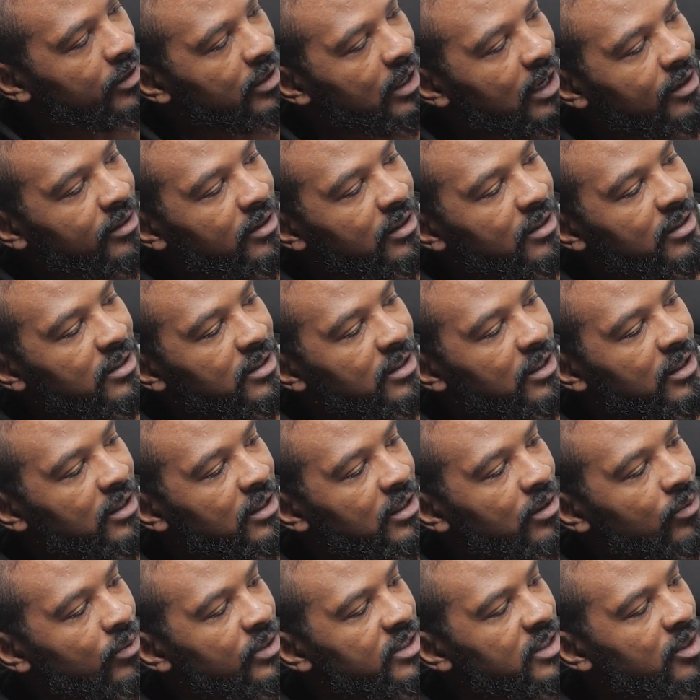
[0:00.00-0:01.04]
not the
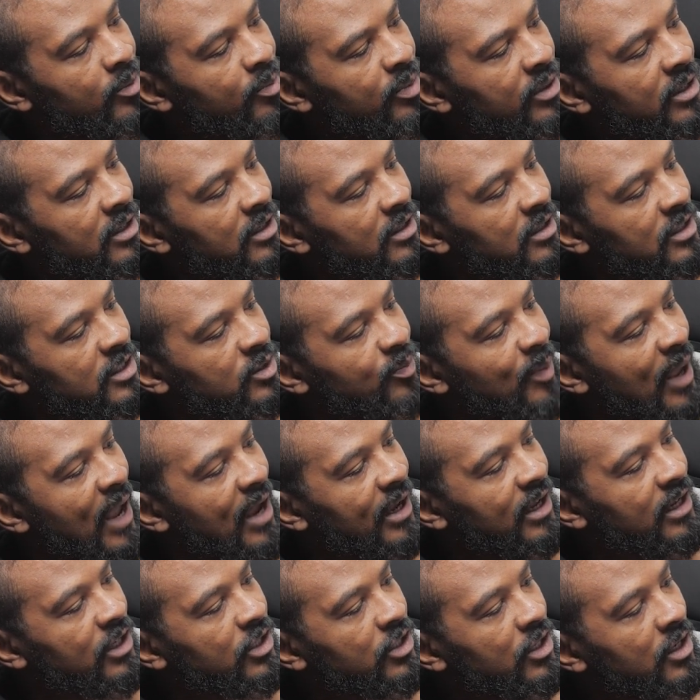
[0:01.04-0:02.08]
intended recipient of this
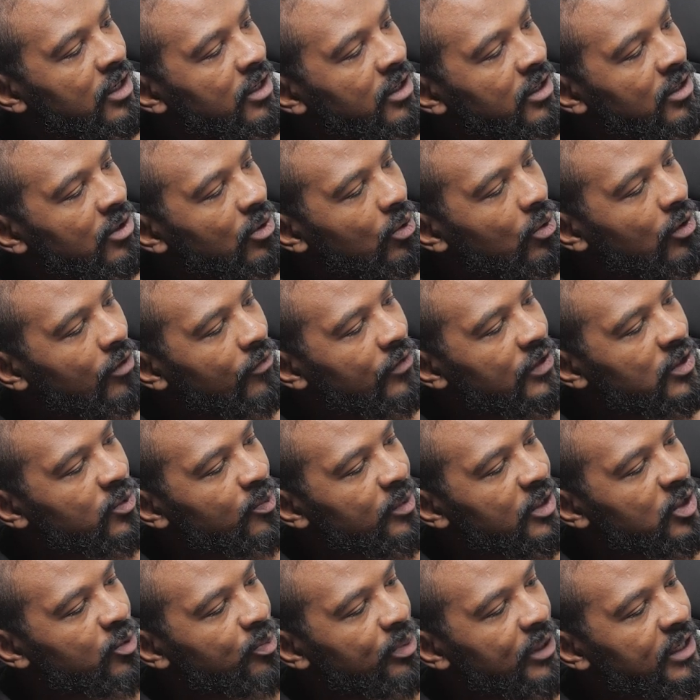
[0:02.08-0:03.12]
package, or if it's
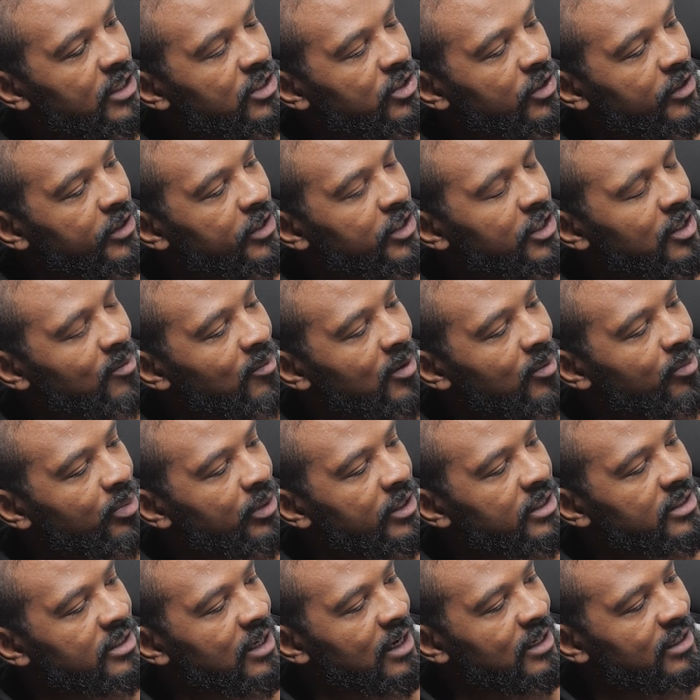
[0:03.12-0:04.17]
misplaced during shipment,
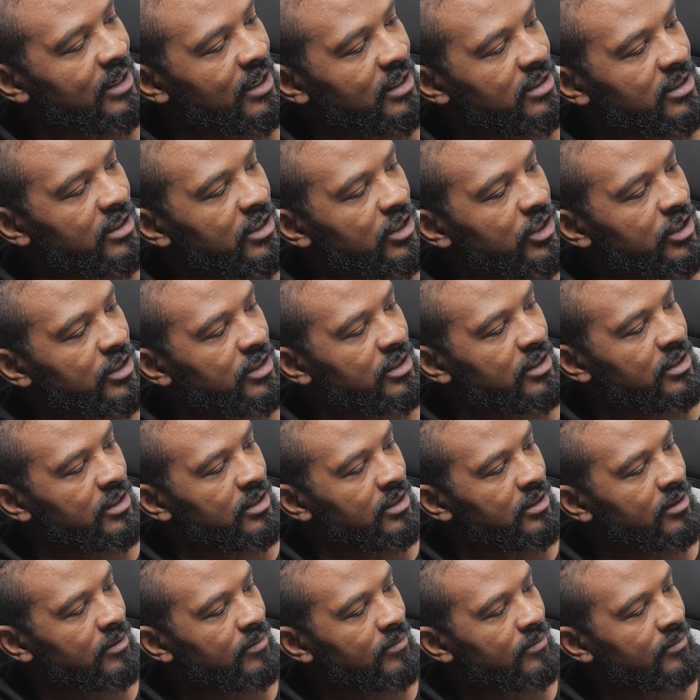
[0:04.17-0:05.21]
please contact CGC.